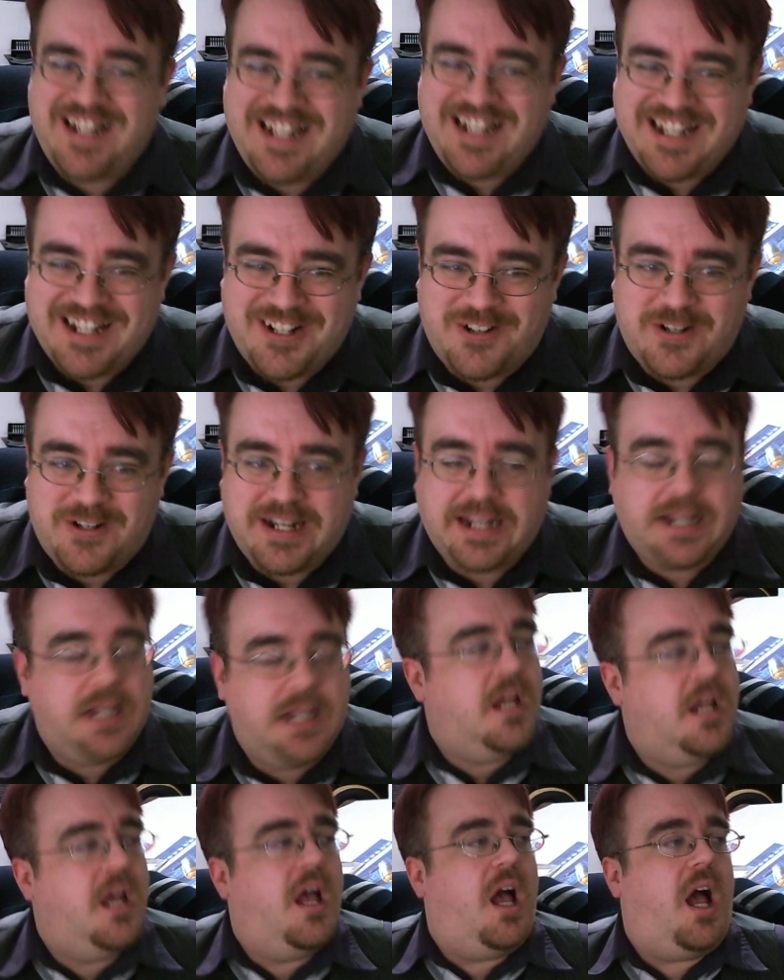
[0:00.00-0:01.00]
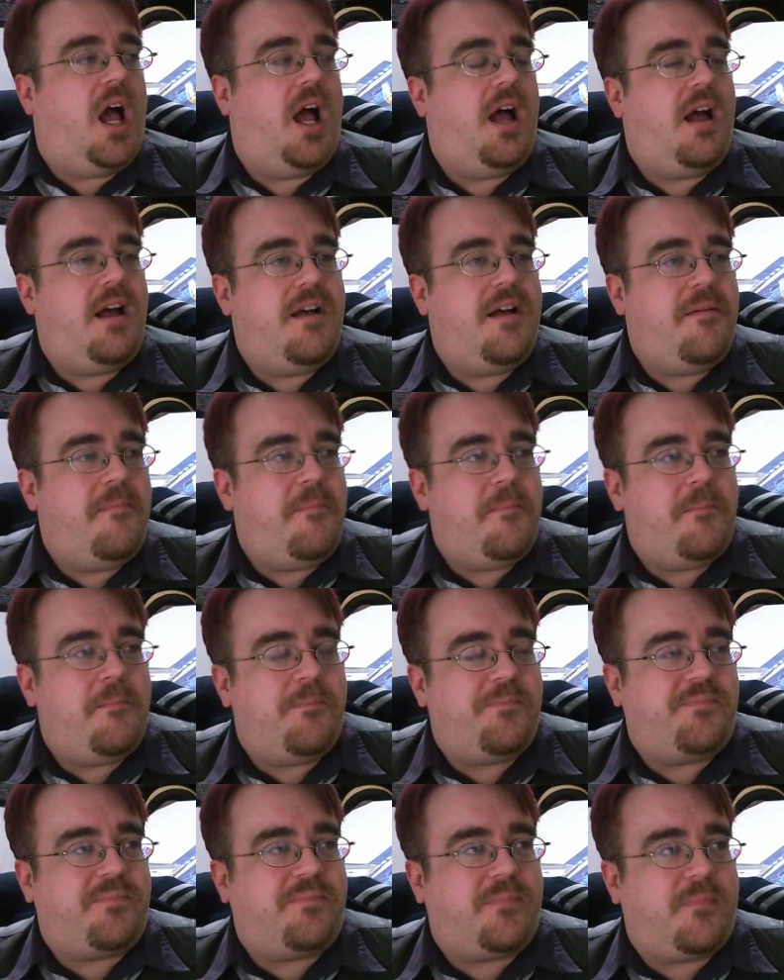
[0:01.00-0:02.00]
annoying. And
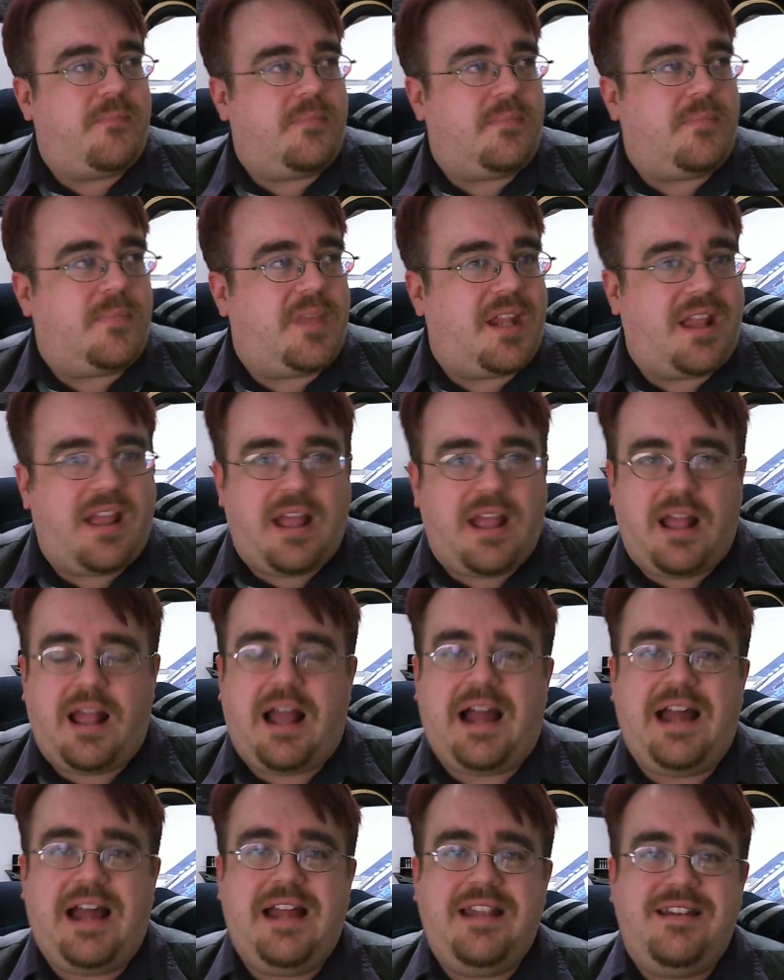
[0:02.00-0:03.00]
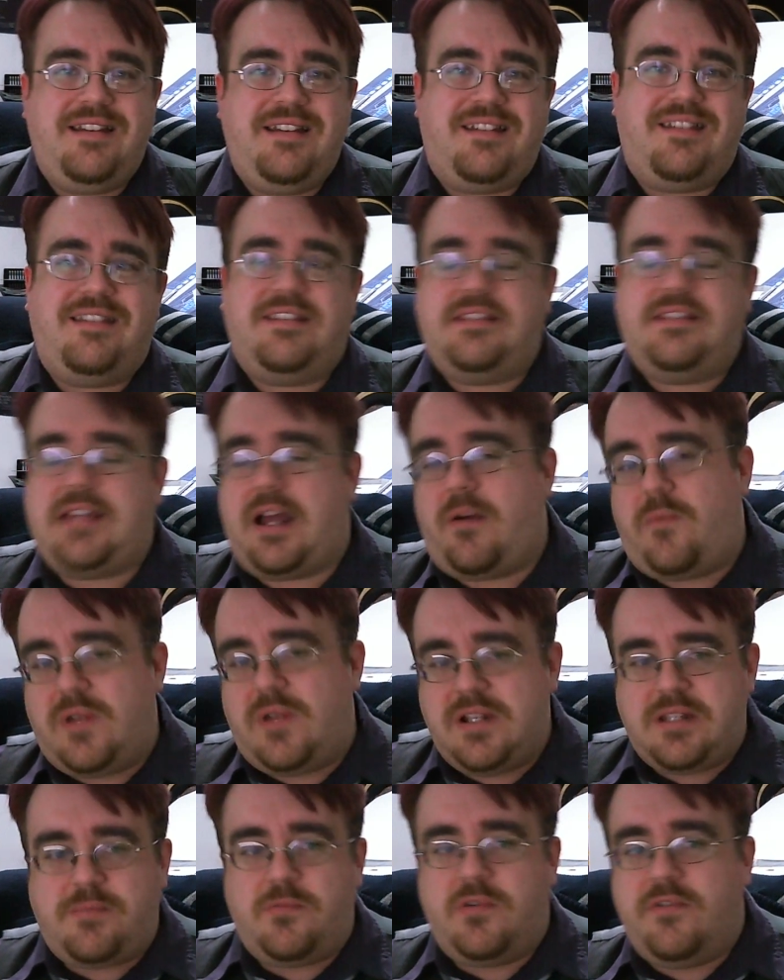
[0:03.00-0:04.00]
that
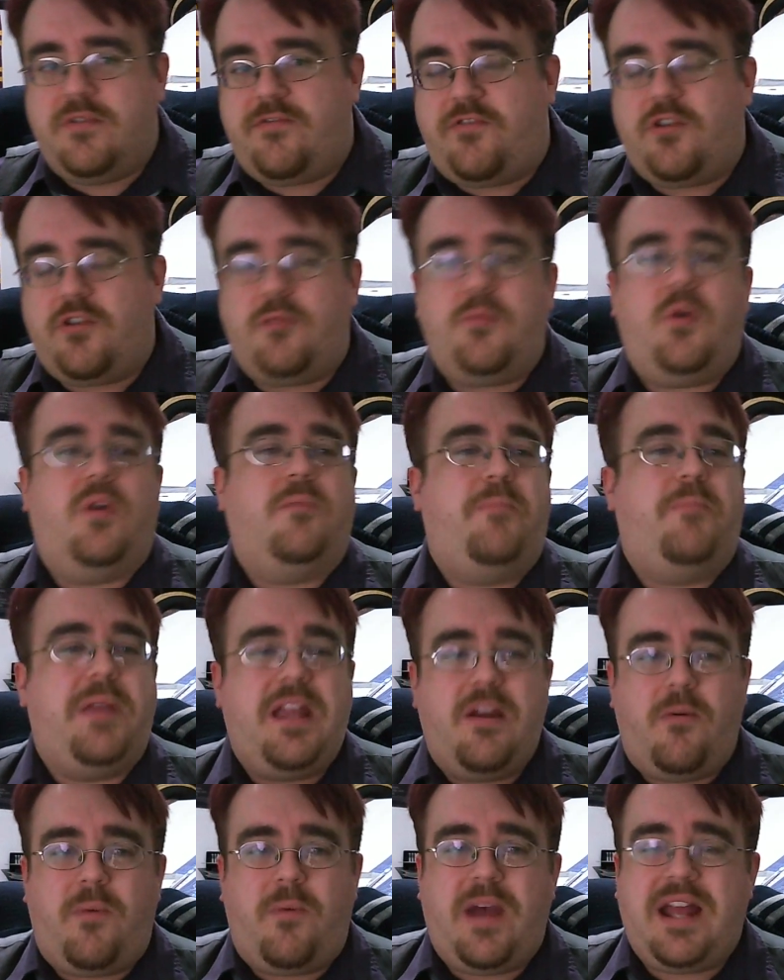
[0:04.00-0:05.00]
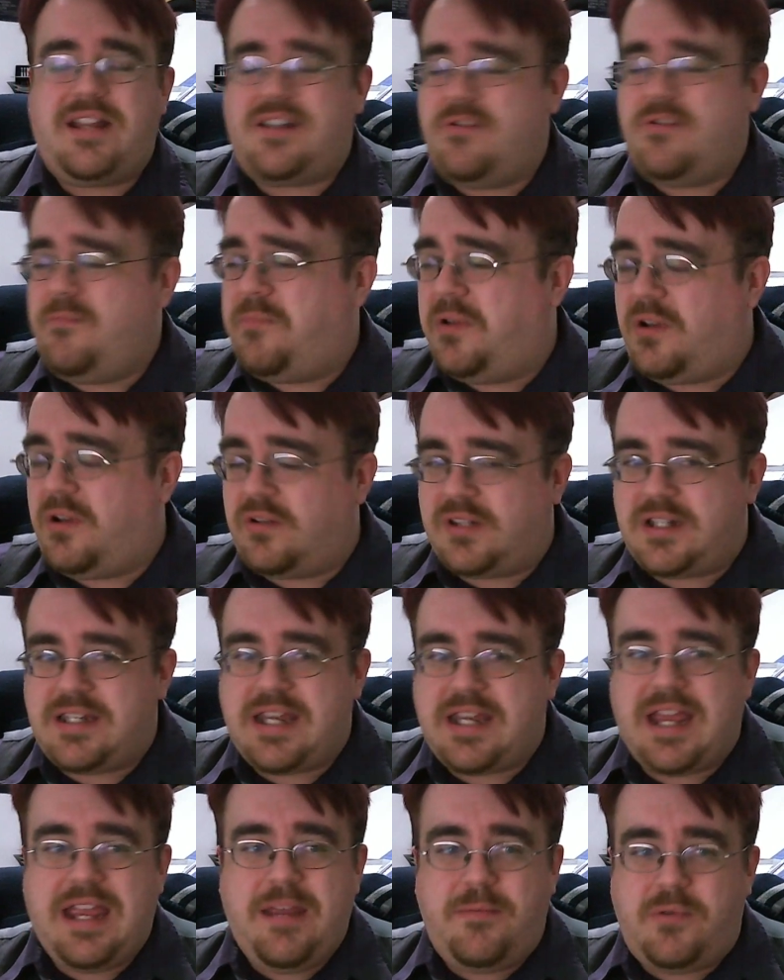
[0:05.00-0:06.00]
one's more informal. Be aware. Don't block the
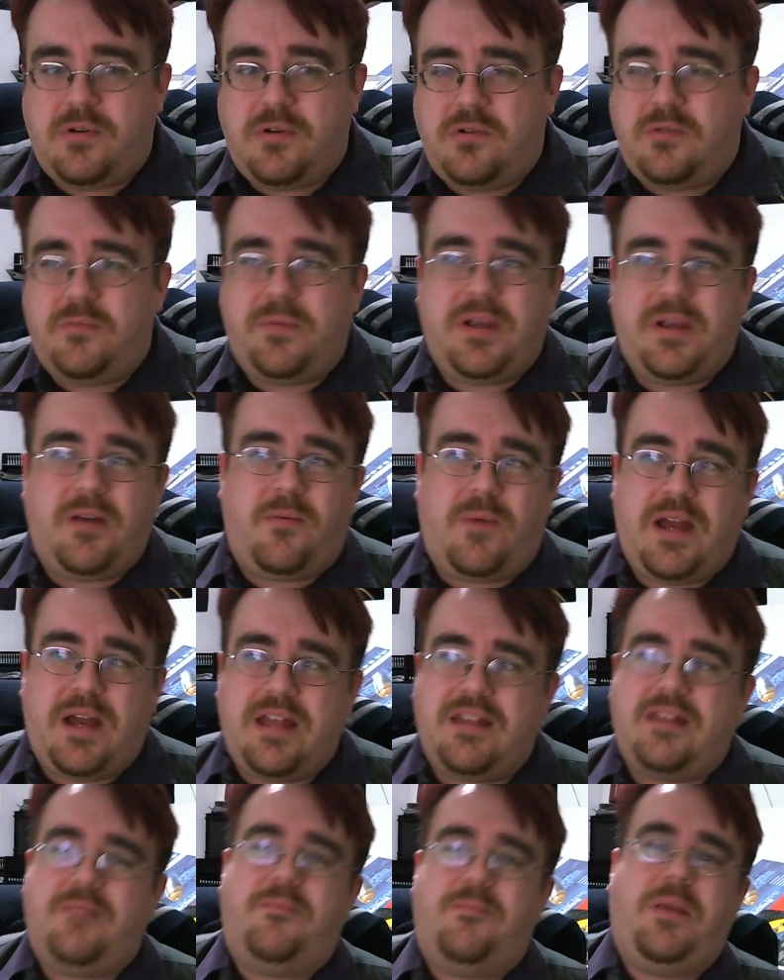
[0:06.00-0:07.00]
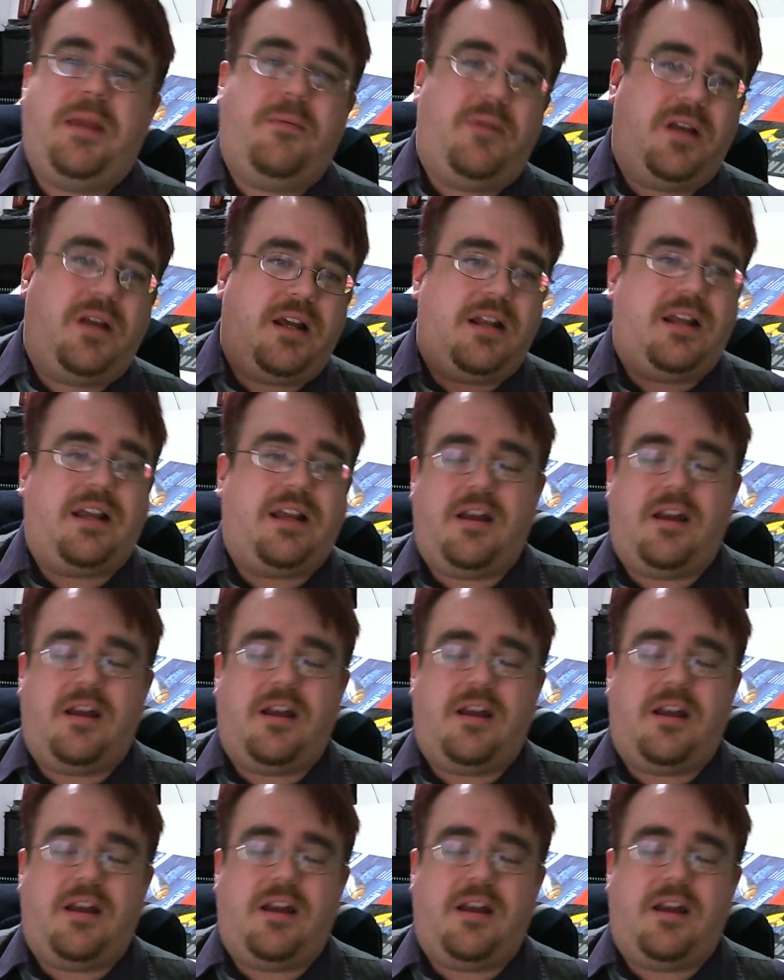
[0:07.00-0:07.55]
table. Be aware that people are going to